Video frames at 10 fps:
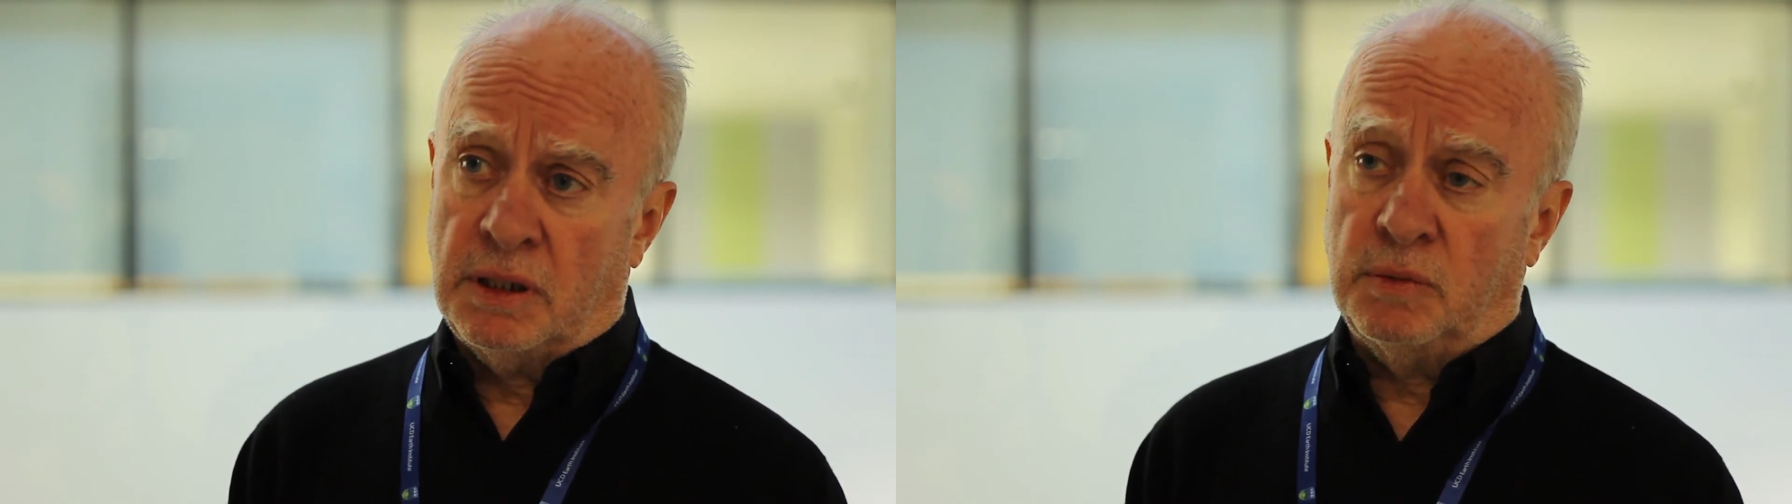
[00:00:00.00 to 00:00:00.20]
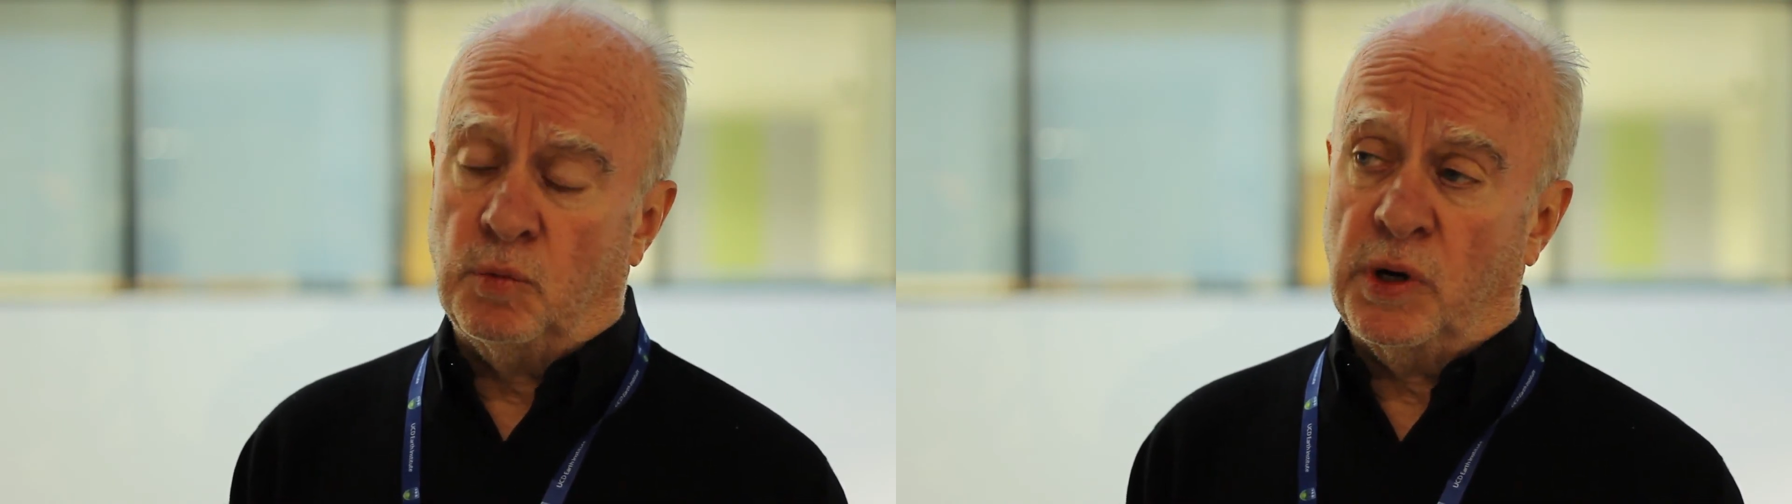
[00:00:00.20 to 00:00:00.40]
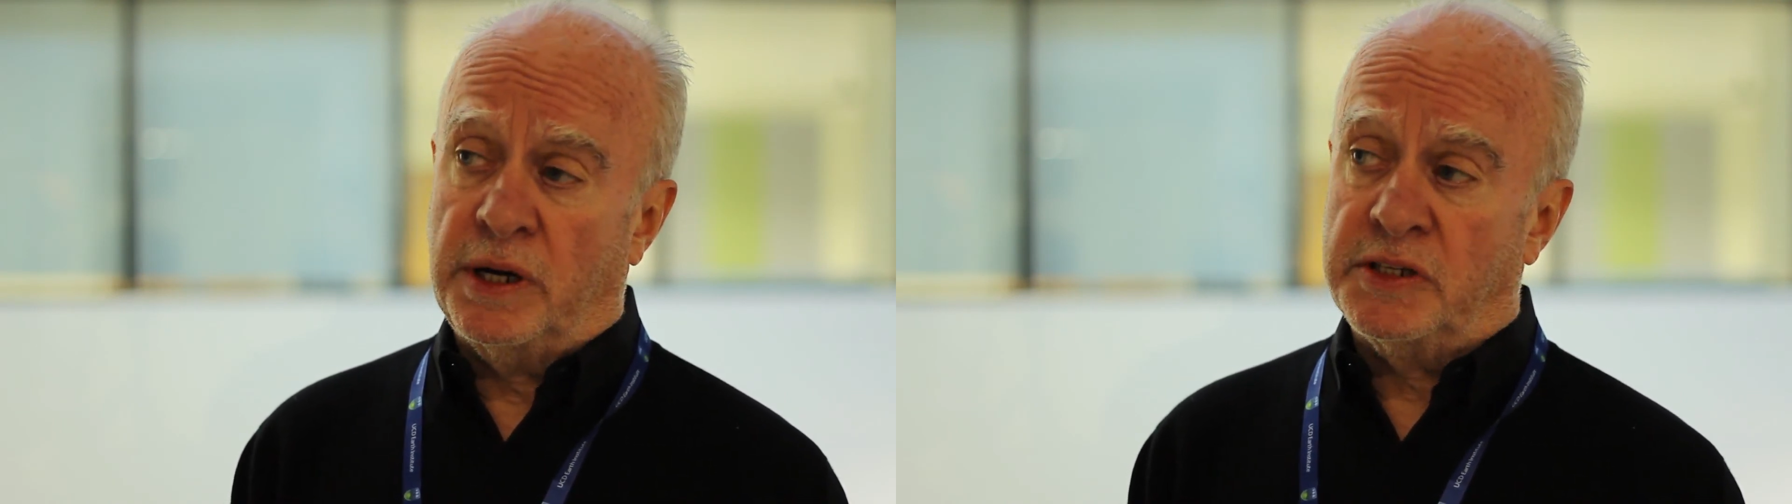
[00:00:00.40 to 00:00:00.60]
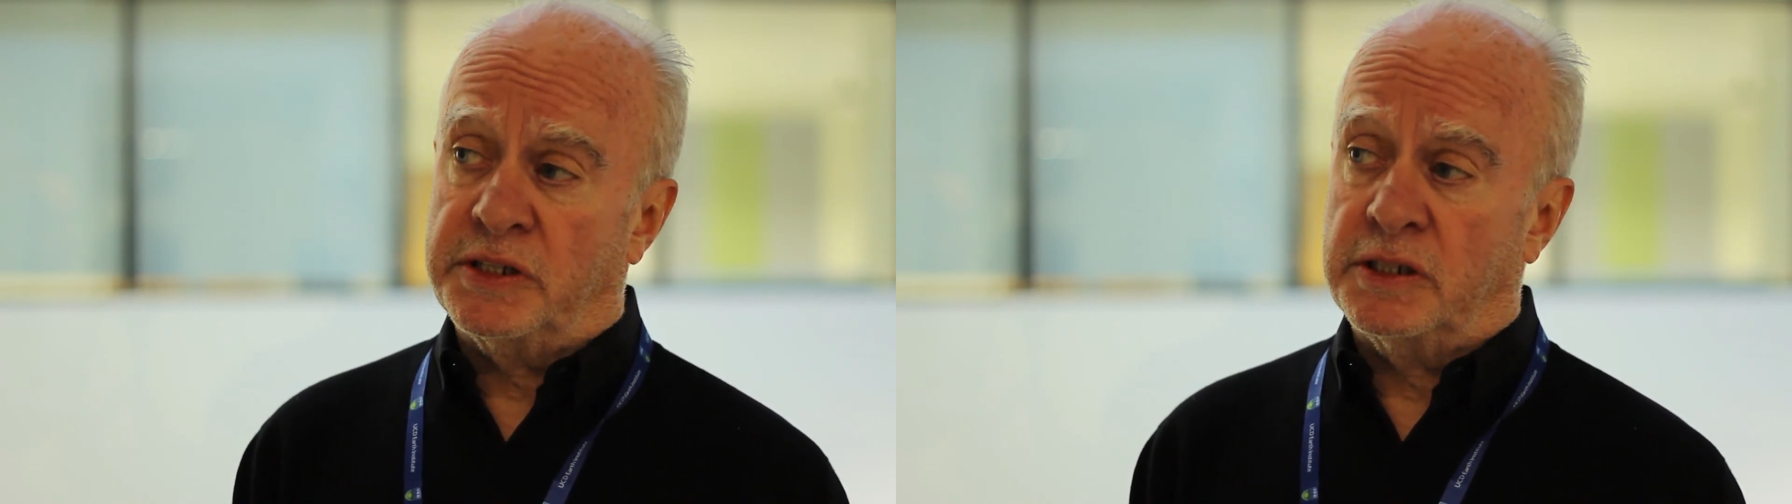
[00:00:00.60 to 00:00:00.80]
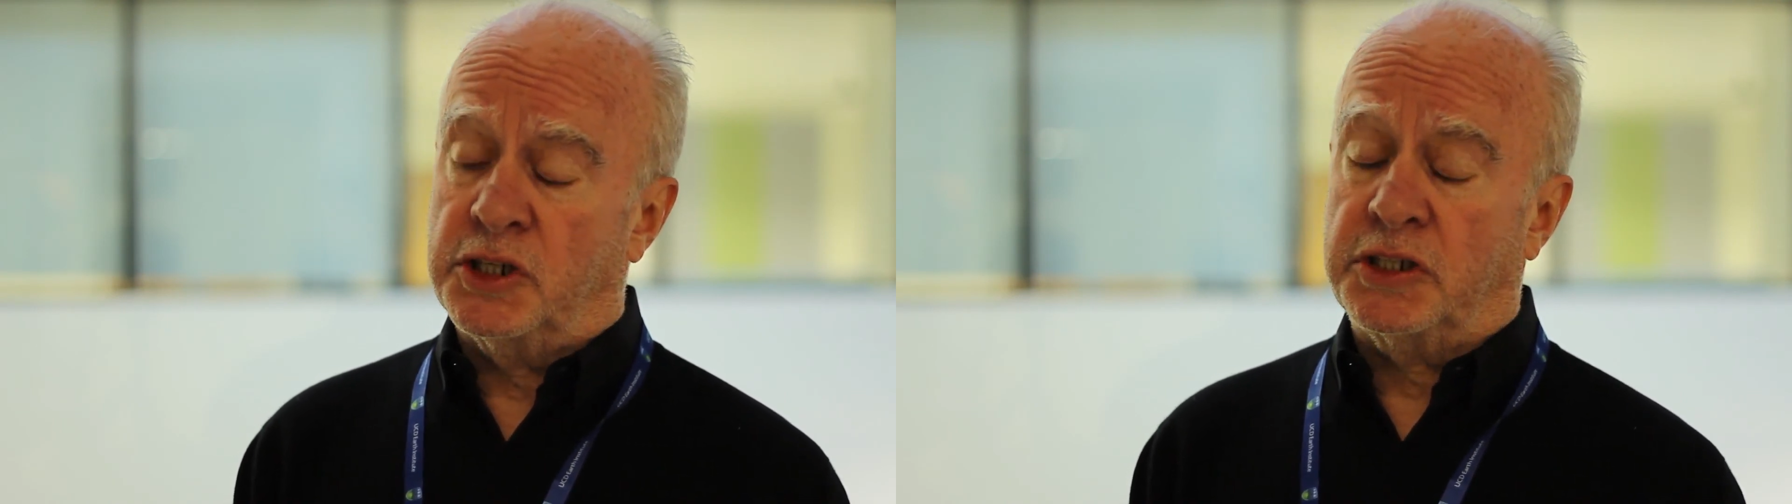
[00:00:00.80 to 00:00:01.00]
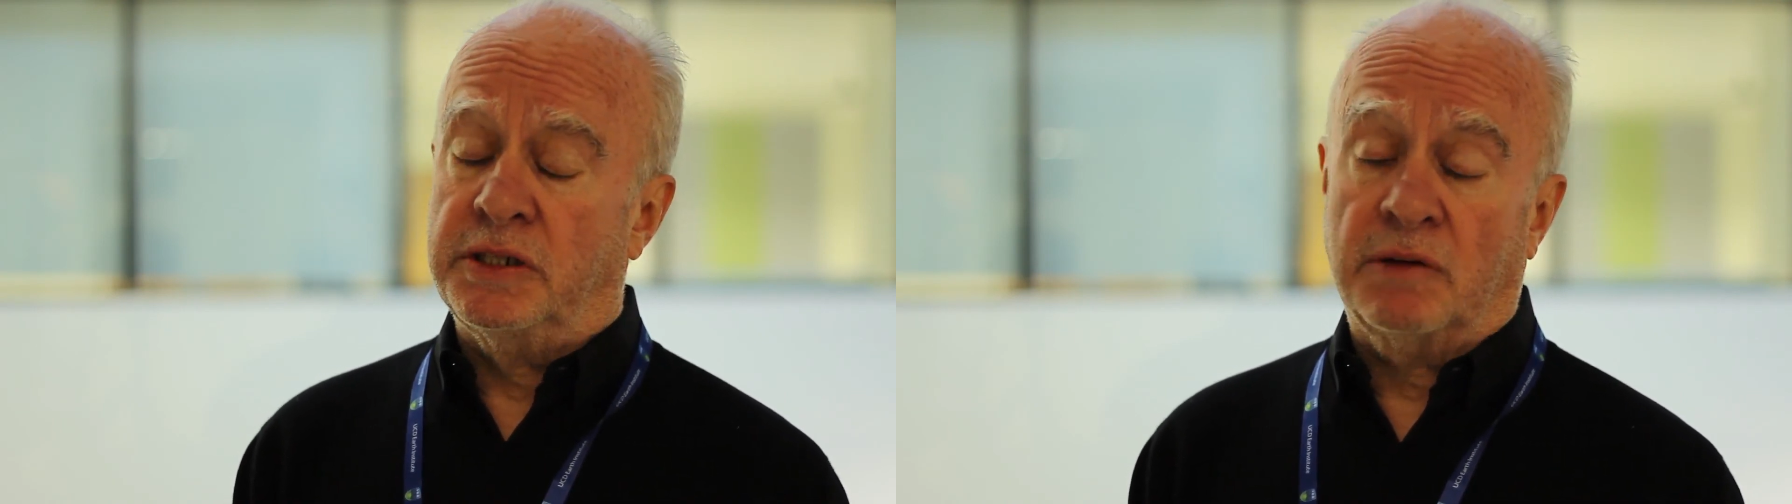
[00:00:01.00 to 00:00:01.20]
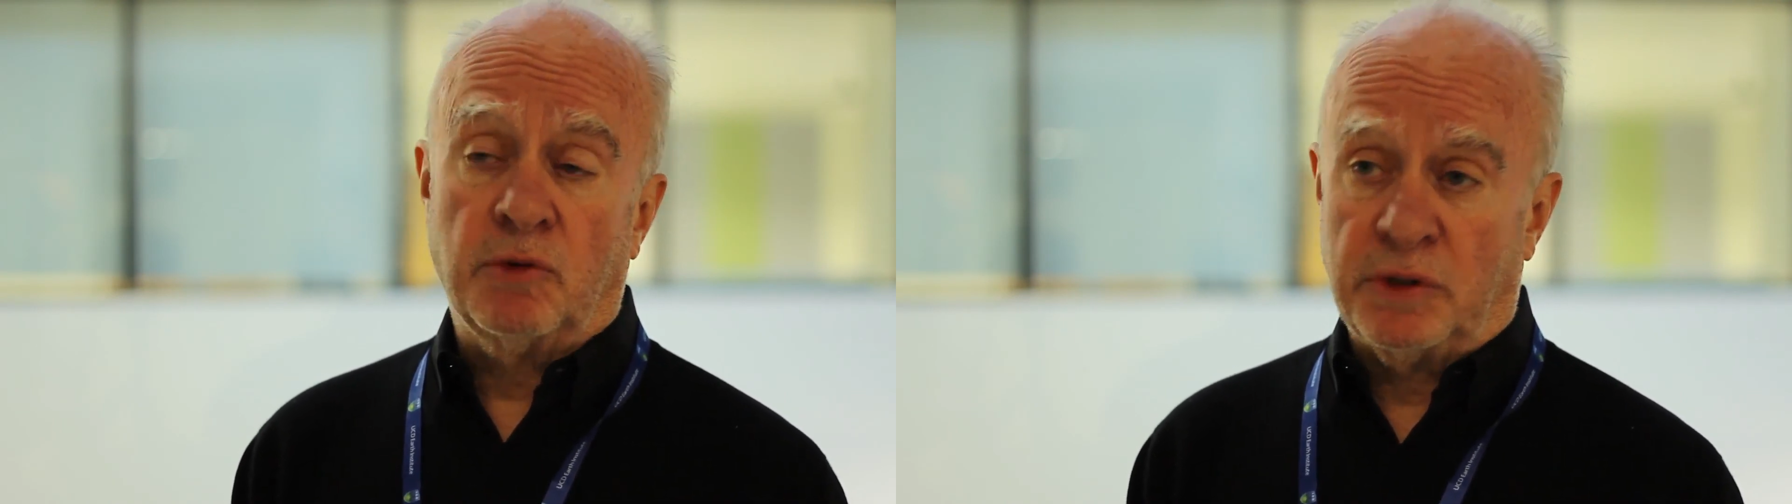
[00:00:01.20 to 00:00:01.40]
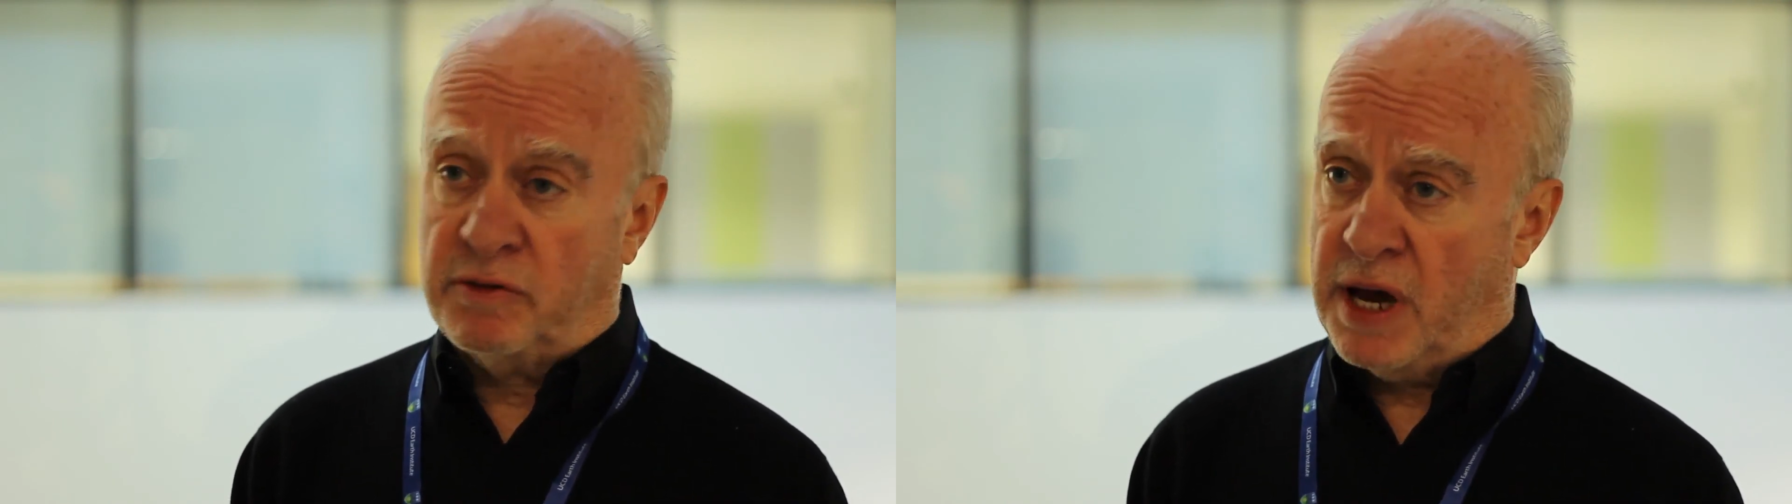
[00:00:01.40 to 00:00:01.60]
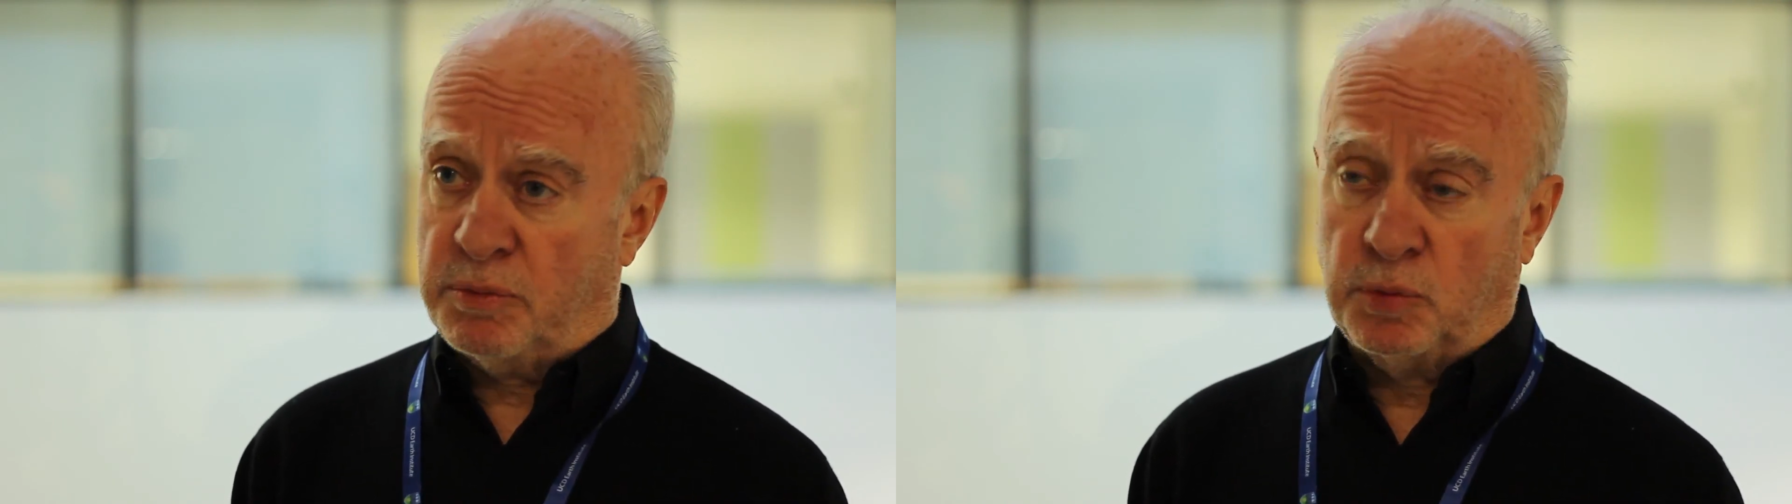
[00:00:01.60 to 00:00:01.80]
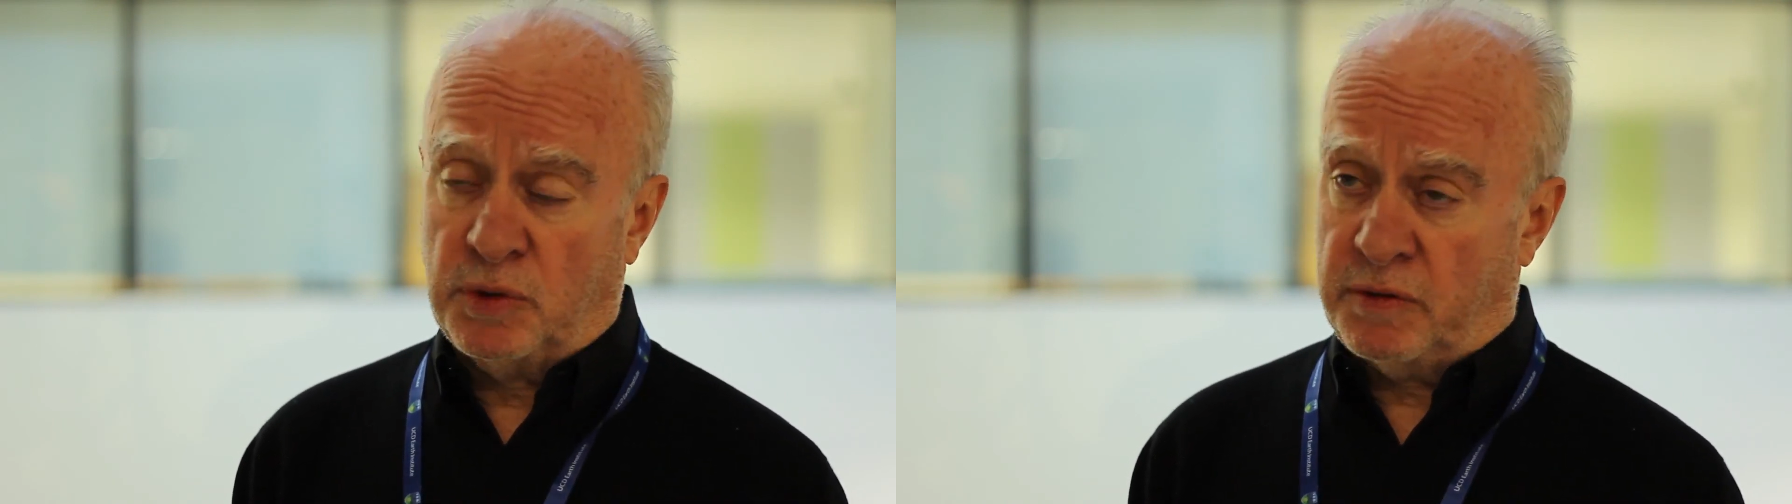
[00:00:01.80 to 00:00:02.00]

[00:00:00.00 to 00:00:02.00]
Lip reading: in ways that just never would have happened